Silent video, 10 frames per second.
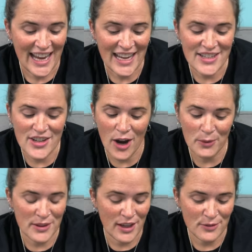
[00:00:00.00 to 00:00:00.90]
And not
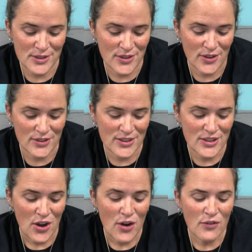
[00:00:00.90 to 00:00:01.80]
without results,
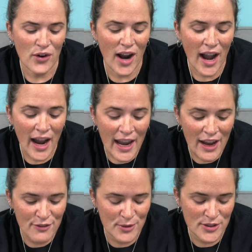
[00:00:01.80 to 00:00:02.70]
for I
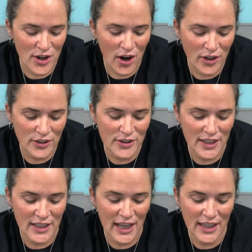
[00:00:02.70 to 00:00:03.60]
have worked harder
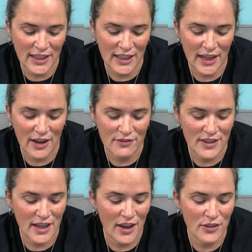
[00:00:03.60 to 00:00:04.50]
than any of
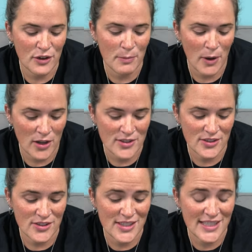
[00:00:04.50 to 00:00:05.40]
the other
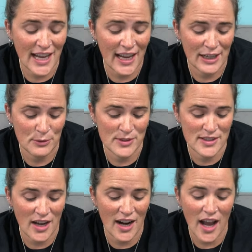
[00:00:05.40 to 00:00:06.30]
apostles, yet it was
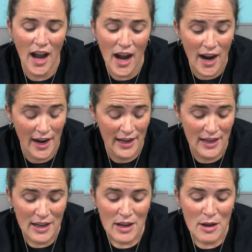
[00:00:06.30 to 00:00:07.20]
not I,
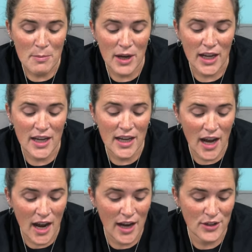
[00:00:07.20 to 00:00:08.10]
but
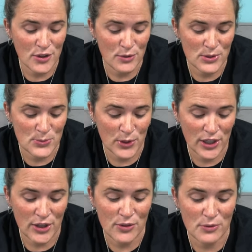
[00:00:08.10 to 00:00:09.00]
God who was
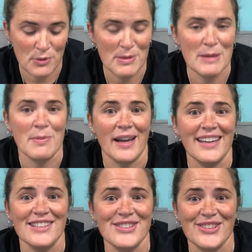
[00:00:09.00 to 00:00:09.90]
working through me by
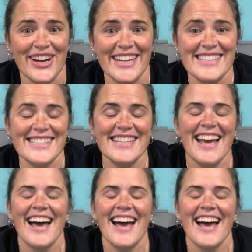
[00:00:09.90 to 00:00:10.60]
his grace.